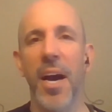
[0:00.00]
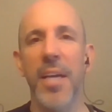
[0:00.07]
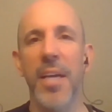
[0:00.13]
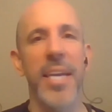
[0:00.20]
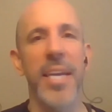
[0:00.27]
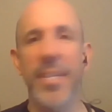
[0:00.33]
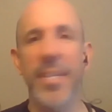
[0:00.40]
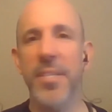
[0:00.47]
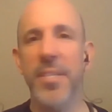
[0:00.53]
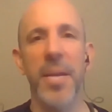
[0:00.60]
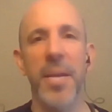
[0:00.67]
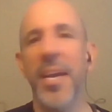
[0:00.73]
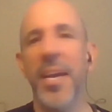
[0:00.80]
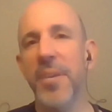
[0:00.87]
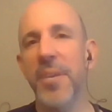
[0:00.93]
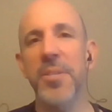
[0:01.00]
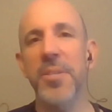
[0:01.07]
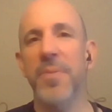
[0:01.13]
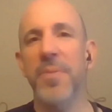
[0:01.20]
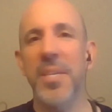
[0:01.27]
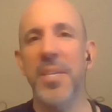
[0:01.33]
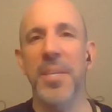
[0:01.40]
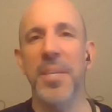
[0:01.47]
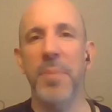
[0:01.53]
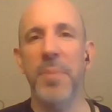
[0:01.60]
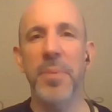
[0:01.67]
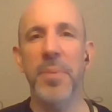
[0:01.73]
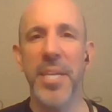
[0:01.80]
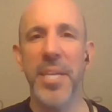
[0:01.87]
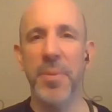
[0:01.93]
It doesn't, and here's the funny thing, people
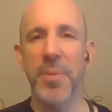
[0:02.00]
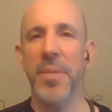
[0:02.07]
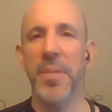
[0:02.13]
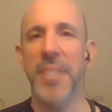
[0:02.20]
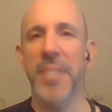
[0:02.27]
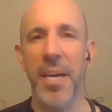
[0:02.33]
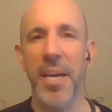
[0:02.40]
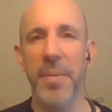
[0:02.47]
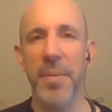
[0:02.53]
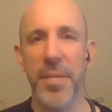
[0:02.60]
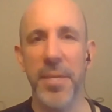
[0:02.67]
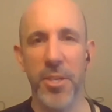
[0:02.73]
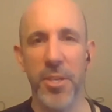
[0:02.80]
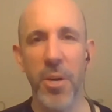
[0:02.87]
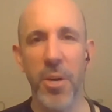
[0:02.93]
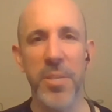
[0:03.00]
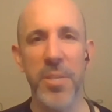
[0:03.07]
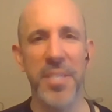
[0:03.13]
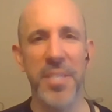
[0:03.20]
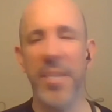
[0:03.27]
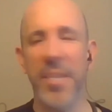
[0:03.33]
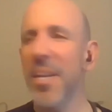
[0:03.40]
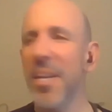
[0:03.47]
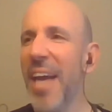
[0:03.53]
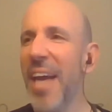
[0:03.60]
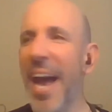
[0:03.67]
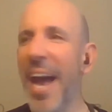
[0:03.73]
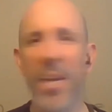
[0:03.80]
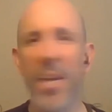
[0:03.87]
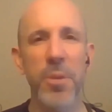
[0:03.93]
ask me all the time as a coach, it's like, how
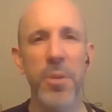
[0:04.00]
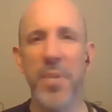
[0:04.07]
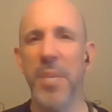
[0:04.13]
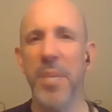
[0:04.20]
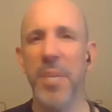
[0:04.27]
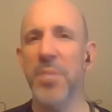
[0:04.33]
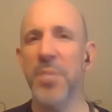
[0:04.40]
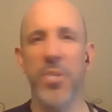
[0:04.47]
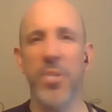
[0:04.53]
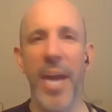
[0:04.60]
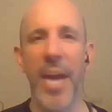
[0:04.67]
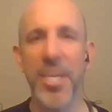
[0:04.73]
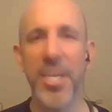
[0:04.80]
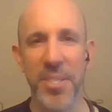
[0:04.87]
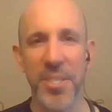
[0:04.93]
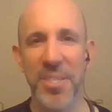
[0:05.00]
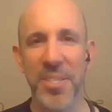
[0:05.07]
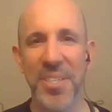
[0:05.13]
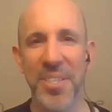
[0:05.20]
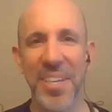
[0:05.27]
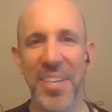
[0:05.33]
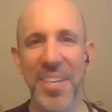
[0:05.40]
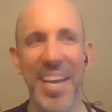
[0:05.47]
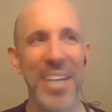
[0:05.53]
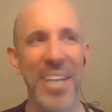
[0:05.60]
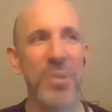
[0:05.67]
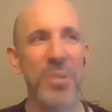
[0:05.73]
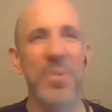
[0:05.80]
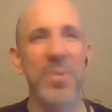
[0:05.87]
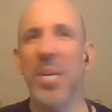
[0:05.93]
do you overcome distractions? How do you
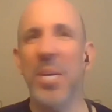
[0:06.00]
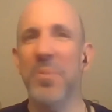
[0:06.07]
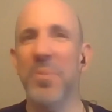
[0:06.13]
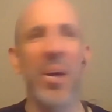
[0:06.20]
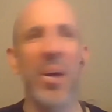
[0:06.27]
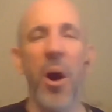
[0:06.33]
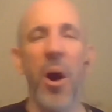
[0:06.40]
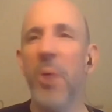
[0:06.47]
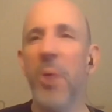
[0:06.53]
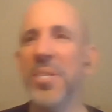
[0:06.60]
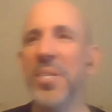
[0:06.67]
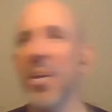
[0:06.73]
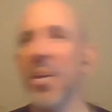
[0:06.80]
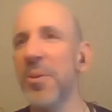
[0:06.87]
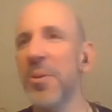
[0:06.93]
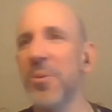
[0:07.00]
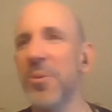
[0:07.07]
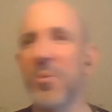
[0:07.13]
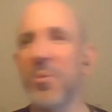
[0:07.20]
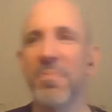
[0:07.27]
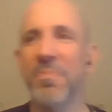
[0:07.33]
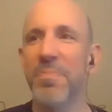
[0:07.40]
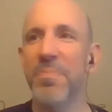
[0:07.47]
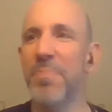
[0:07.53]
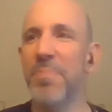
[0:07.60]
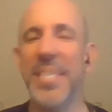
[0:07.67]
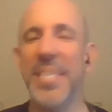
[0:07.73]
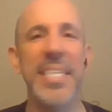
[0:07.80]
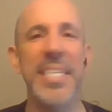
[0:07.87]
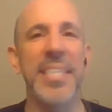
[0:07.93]
overcome all this other
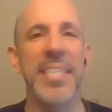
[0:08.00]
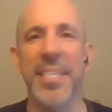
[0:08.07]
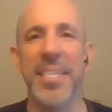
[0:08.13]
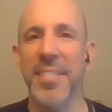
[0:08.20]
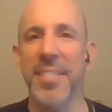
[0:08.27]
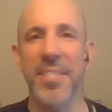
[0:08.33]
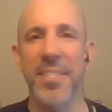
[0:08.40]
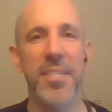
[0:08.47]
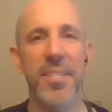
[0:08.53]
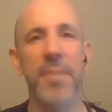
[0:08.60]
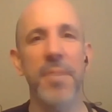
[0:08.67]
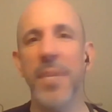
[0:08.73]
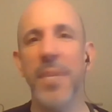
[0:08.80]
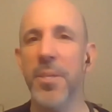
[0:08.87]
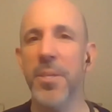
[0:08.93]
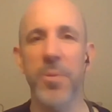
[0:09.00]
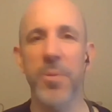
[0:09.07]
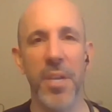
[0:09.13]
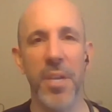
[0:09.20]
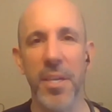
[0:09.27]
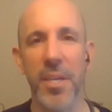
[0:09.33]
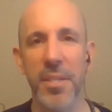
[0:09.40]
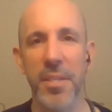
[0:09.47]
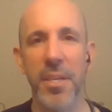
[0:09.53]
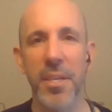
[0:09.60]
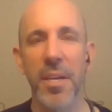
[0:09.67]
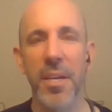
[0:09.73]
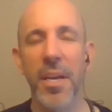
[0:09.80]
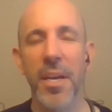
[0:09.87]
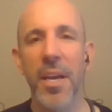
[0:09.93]
busyness and stuff that goes on?
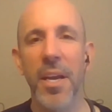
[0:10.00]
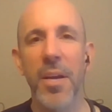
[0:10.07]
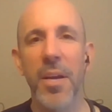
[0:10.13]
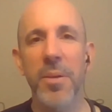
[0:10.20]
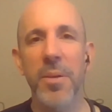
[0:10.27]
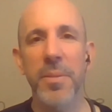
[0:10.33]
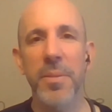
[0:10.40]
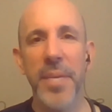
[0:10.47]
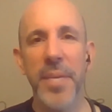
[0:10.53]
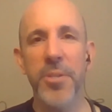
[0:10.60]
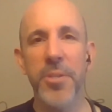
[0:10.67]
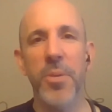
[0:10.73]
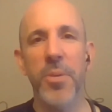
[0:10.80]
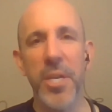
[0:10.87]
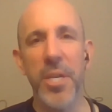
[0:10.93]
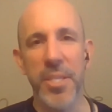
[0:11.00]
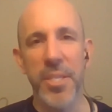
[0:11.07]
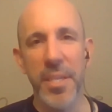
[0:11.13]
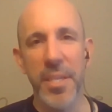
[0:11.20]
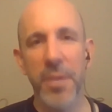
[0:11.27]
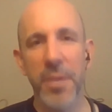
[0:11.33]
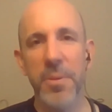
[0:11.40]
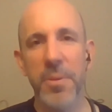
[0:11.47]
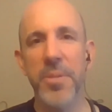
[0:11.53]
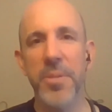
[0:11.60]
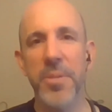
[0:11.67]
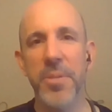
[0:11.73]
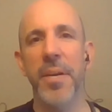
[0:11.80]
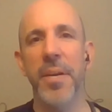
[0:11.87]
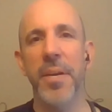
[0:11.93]
Let me ask you a question. In our little
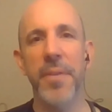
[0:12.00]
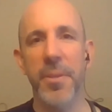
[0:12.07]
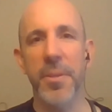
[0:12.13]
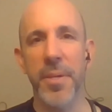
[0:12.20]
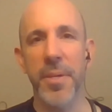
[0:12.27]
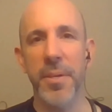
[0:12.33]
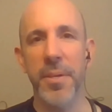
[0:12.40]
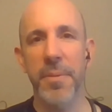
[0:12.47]
scenario here,